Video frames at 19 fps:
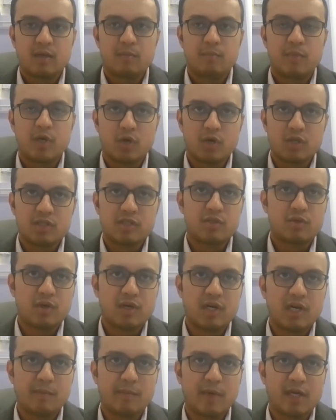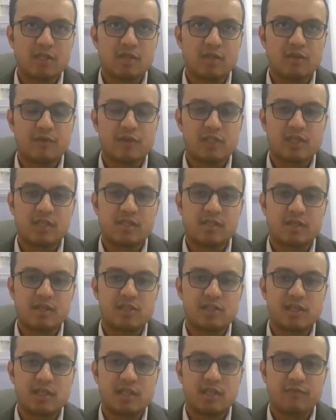Because in oral and maxillofacial
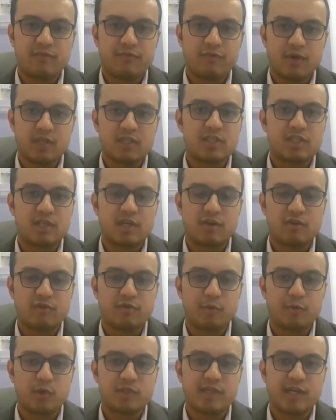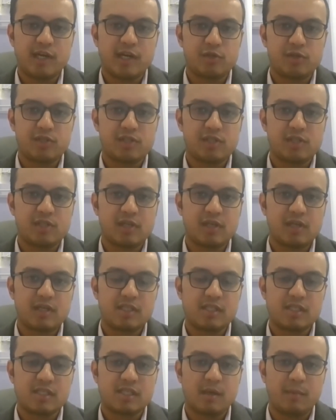surgery, the first year of post-graduation
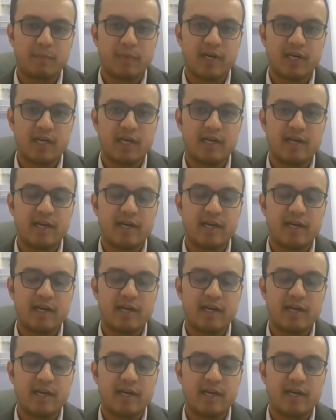is completely